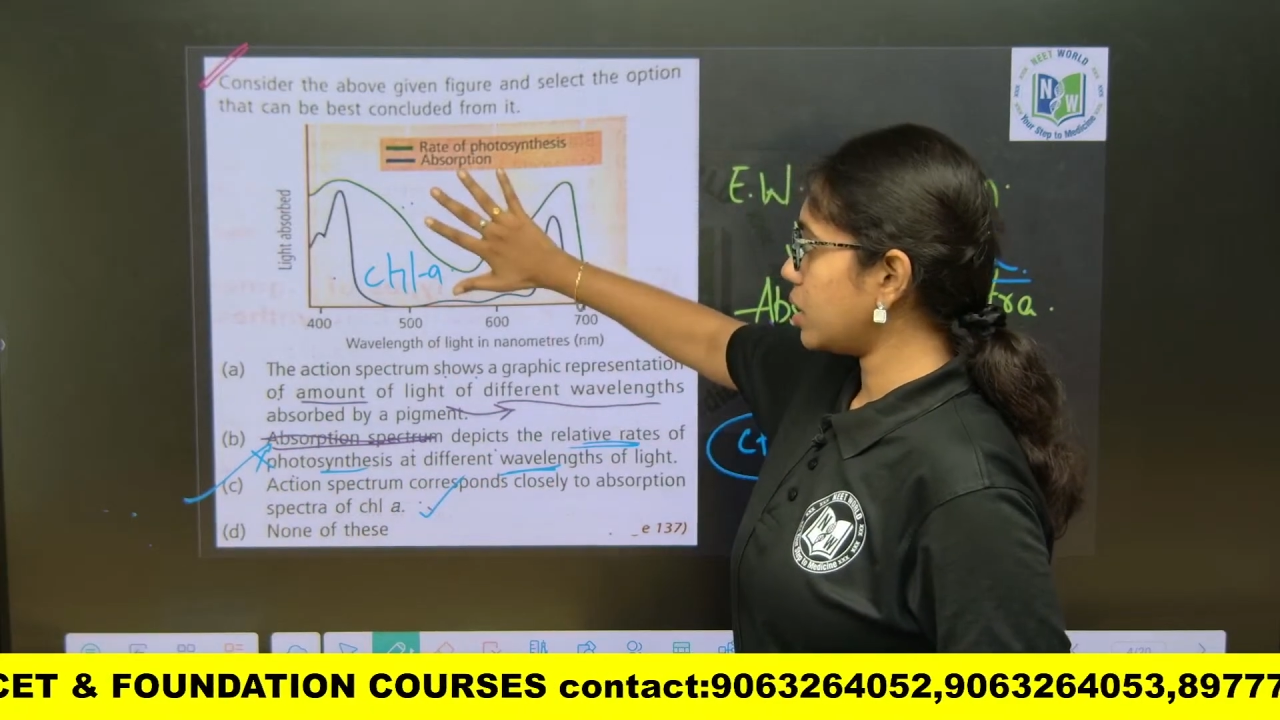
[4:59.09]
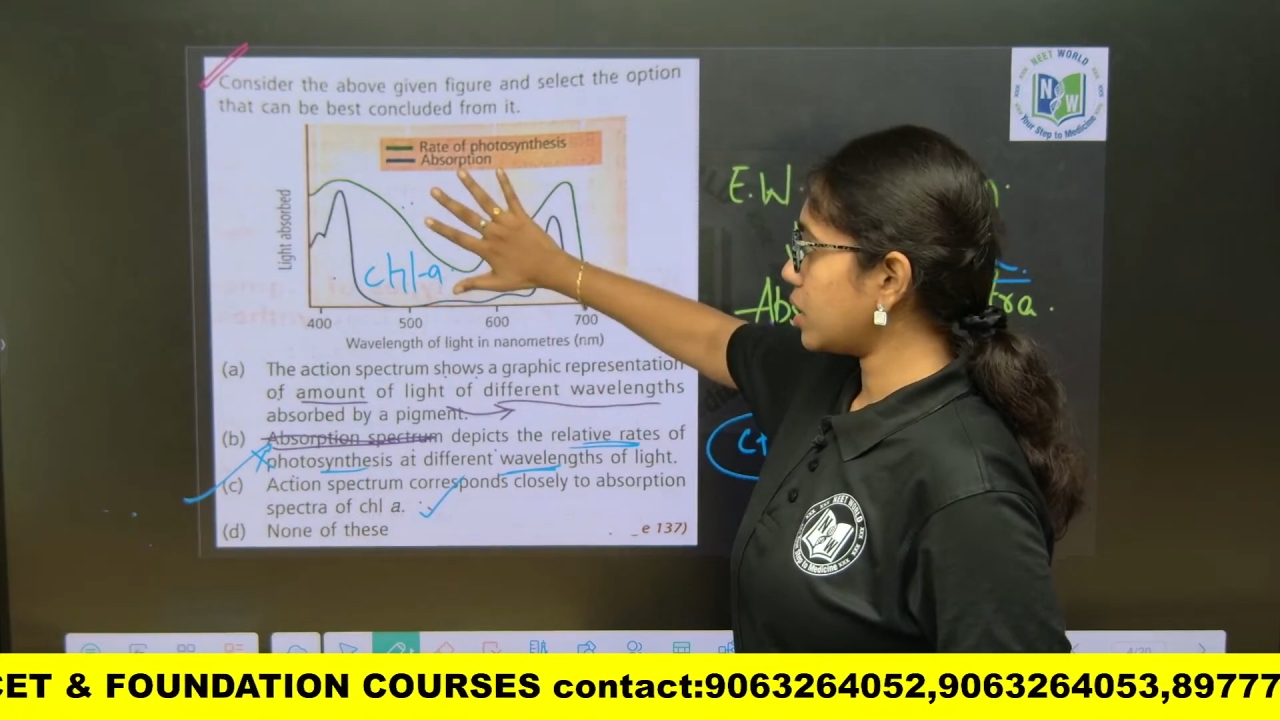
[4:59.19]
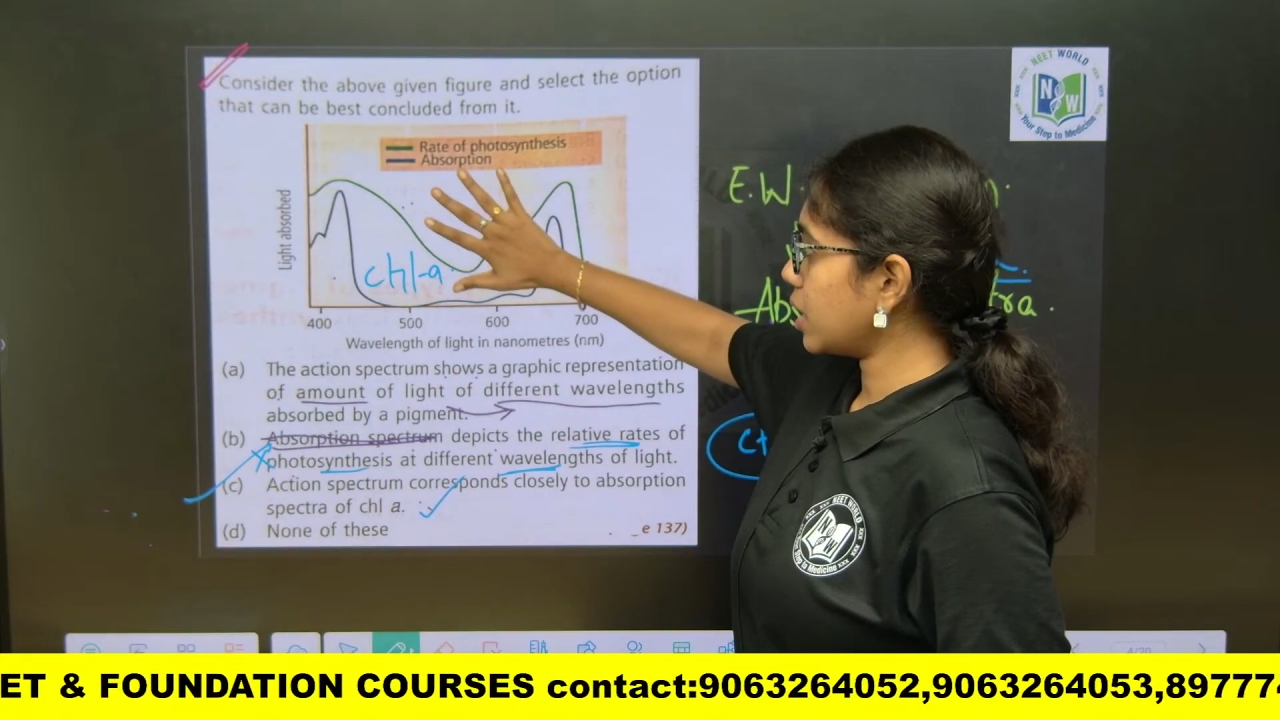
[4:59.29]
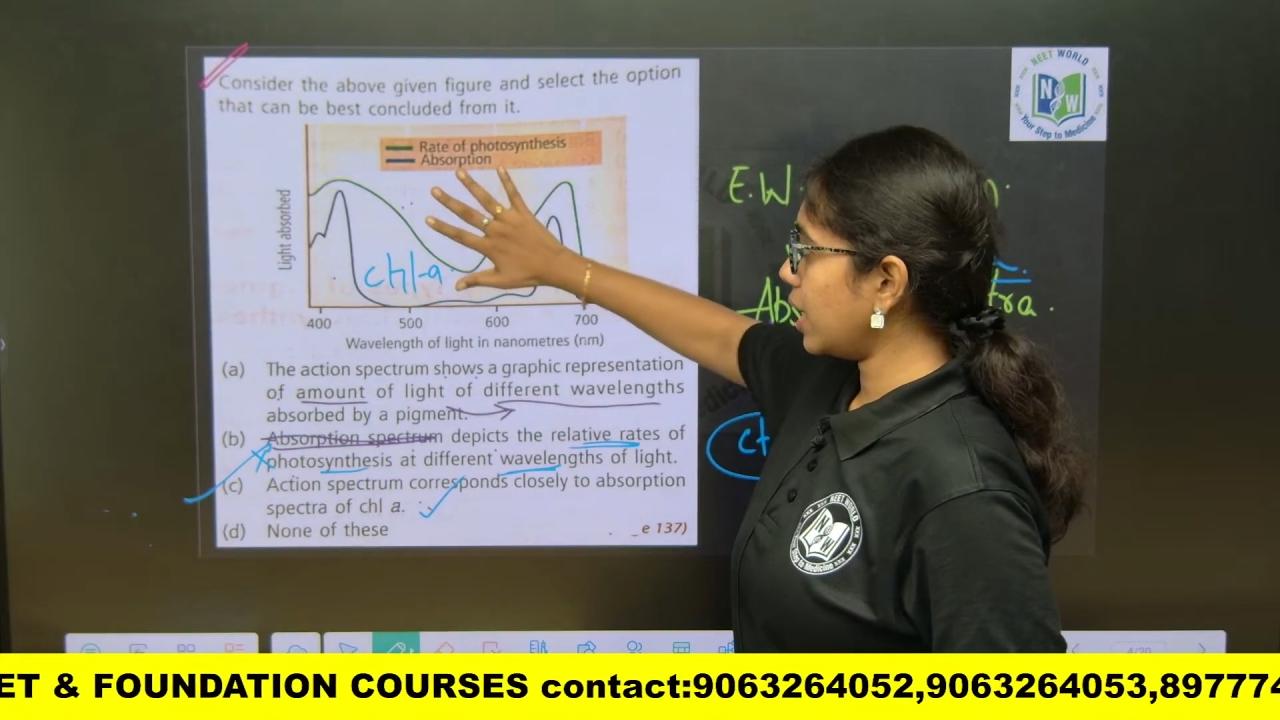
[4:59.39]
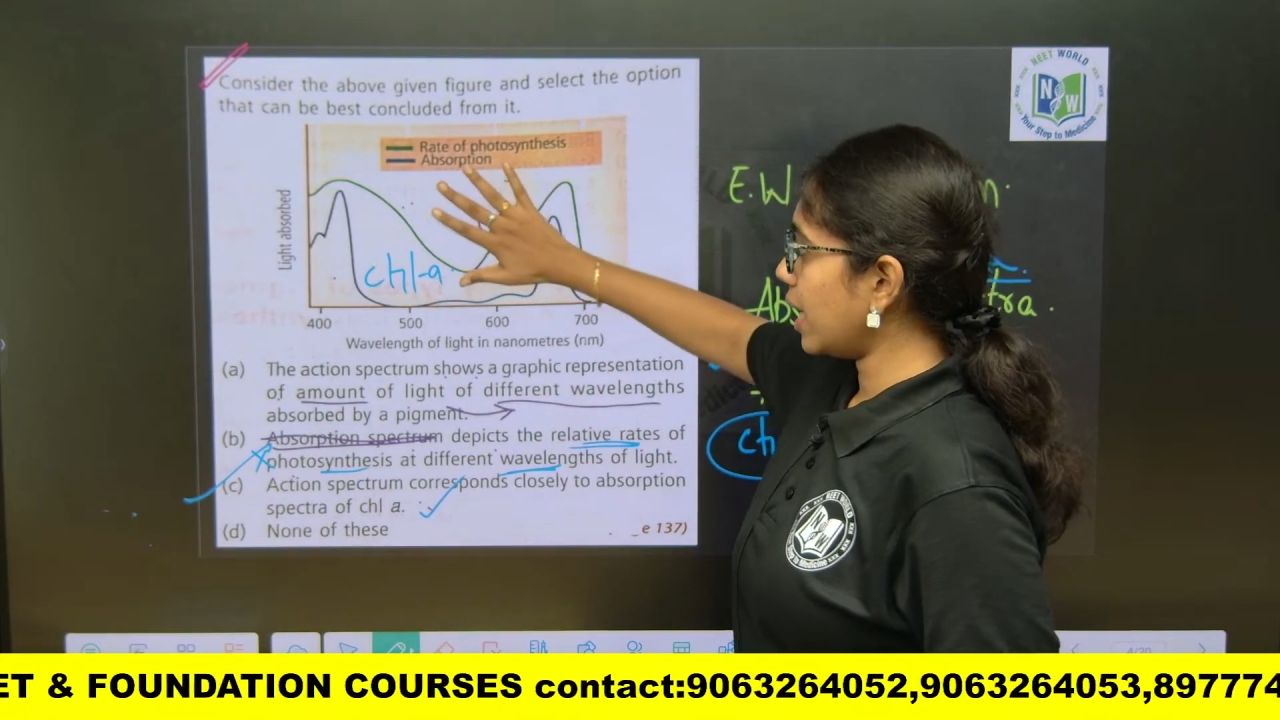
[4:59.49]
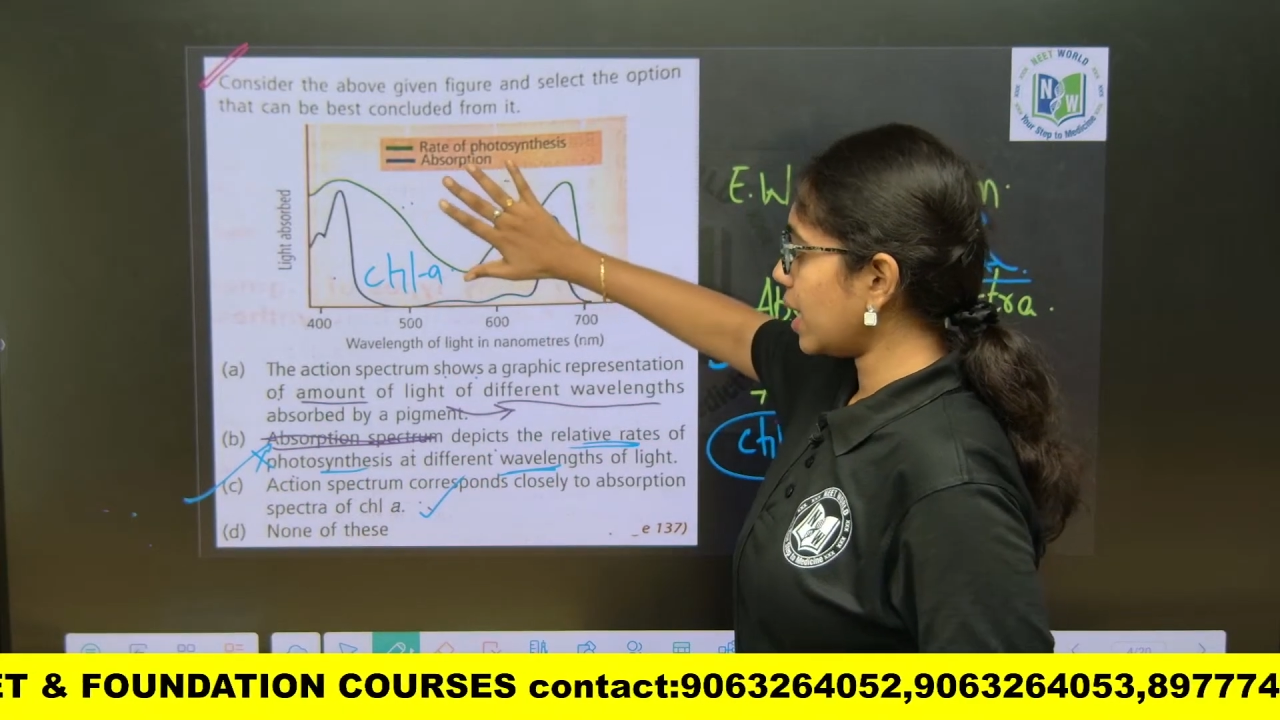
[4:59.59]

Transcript: clearly